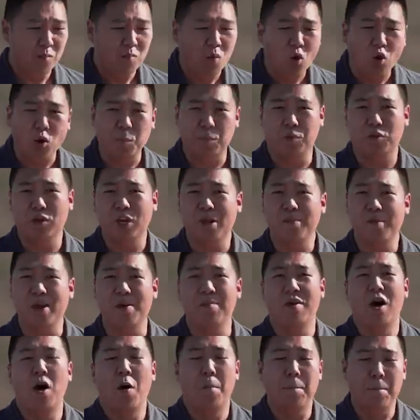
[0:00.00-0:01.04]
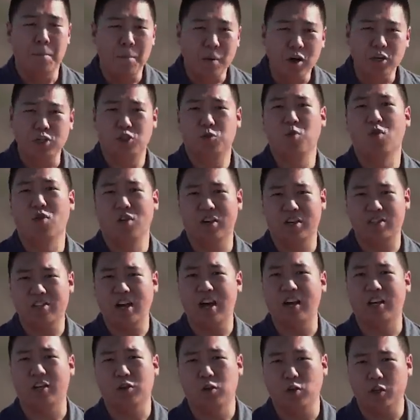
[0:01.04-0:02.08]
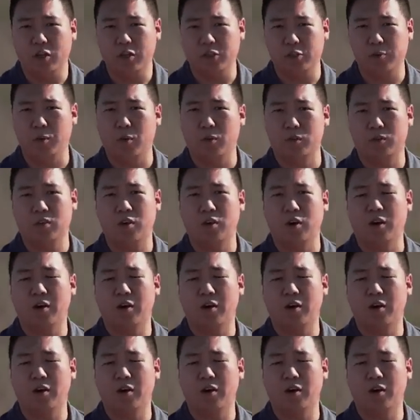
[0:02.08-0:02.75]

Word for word: it a more premium, much more exotic looking sports